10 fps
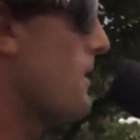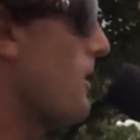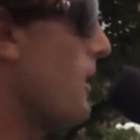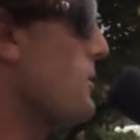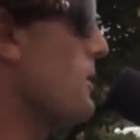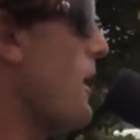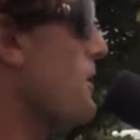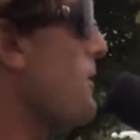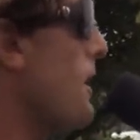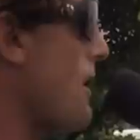I do know
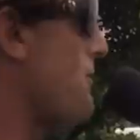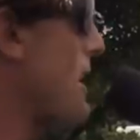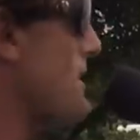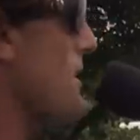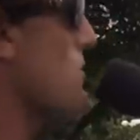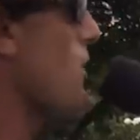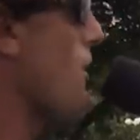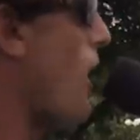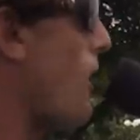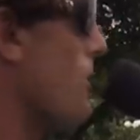the event is on
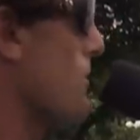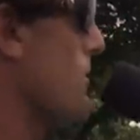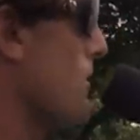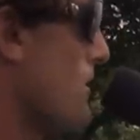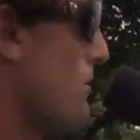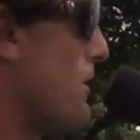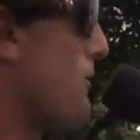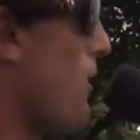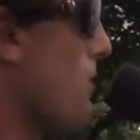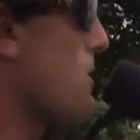hold with the
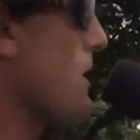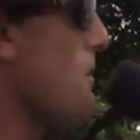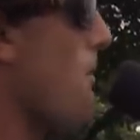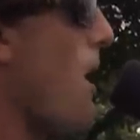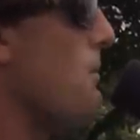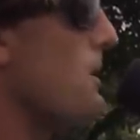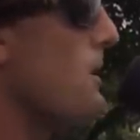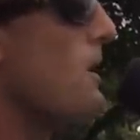Fongs at the moment.